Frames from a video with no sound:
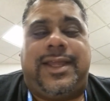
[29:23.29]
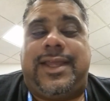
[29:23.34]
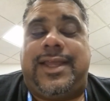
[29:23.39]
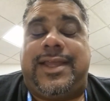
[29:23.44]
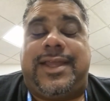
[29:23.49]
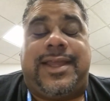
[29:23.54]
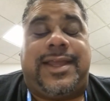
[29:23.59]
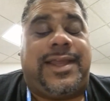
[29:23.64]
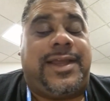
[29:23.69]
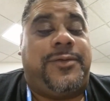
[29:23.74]

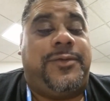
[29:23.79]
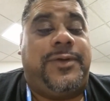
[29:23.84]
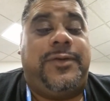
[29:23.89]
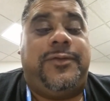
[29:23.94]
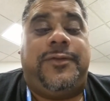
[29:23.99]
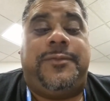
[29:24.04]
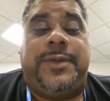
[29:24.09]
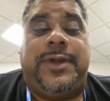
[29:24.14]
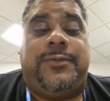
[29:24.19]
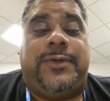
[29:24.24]
I went with
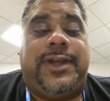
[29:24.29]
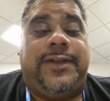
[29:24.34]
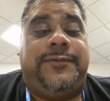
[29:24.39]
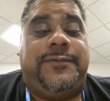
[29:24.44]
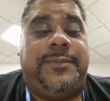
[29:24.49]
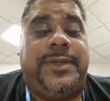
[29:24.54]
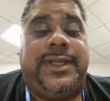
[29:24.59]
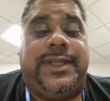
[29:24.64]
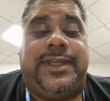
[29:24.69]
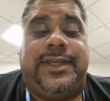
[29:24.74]
my wife and
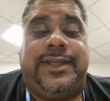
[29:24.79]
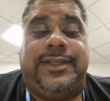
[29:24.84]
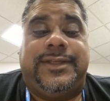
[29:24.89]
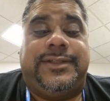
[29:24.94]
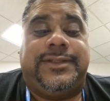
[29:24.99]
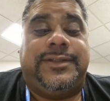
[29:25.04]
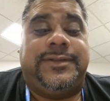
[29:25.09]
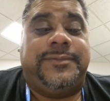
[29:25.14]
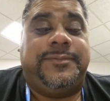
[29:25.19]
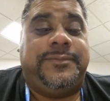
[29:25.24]
my
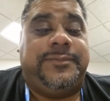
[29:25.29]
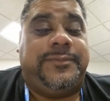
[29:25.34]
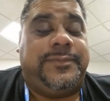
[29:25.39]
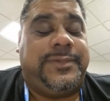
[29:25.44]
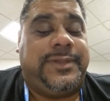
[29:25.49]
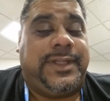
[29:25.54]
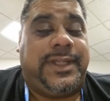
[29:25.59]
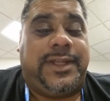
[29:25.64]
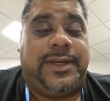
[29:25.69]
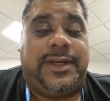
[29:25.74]
kids,
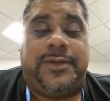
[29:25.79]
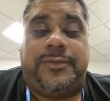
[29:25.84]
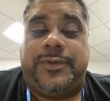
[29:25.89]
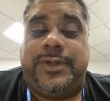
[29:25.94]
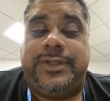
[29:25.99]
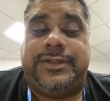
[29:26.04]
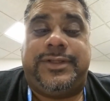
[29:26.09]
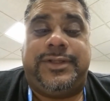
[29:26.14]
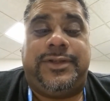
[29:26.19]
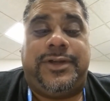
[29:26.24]
and I went
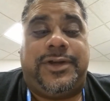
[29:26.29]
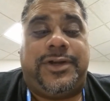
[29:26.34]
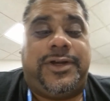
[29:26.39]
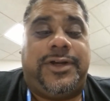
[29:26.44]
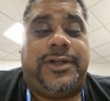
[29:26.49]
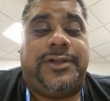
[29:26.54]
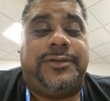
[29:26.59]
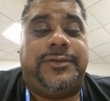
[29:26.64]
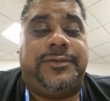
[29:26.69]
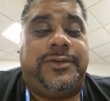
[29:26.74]
to the
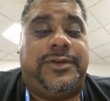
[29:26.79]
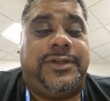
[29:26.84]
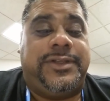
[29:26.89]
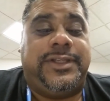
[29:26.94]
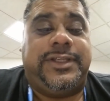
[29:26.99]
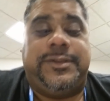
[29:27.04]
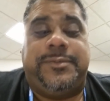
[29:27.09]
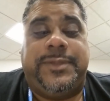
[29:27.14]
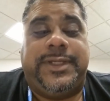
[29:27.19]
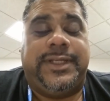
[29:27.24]
hall on
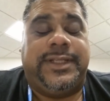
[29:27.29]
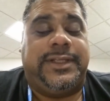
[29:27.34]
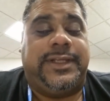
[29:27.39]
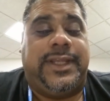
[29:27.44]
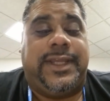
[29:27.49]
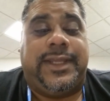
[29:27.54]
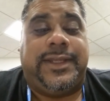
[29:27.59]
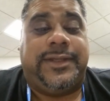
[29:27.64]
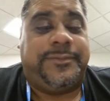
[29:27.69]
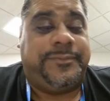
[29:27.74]
this meeting
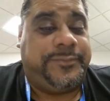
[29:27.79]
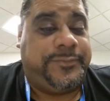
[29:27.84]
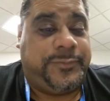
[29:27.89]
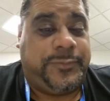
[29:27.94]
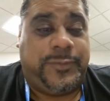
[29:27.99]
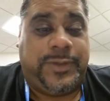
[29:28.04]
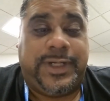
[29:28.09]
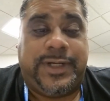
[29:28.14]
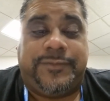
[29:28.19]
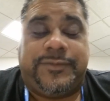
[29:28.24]
day,
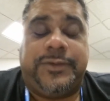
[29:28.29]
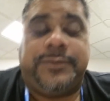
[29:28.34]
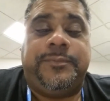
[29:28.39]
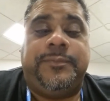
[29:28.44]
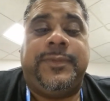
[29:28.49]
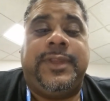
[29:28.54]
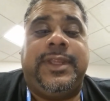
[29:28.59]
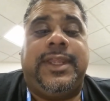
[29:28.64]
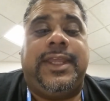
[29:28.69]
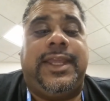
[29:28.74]
whatever,
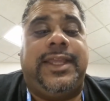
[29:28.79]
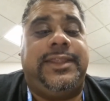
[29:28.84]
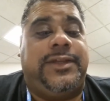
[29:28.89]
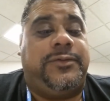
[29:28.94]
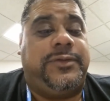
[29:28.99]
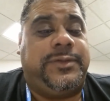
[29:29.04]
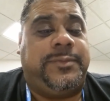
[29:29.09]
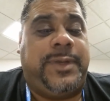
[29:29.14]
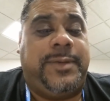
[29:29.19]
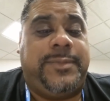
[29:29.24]
and there
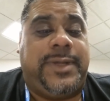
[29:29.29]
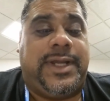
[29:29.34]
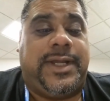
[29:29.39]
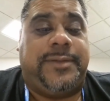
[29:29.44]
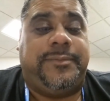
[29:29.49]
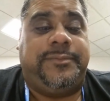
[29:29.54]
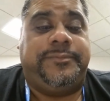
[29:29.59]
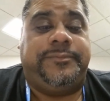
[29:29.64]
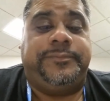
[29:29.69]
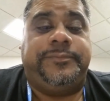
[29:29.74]
was my mom
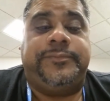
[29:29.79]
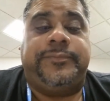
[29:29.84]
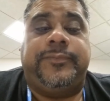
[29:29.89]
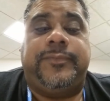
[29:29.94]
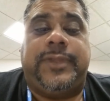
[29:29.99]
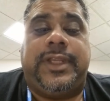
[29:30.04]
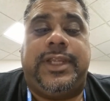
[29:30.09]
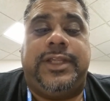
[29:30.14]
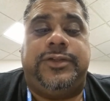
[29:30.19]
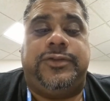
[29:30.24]

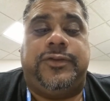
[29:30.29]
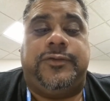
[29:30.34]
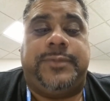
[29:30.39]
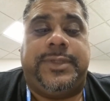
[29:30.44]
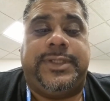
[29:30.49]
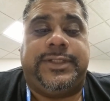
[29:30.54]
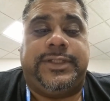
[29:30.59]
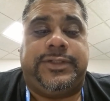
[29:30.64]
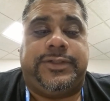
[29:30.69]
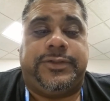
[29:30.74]
and two of my
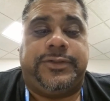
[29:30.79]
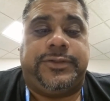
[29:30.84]
sisters.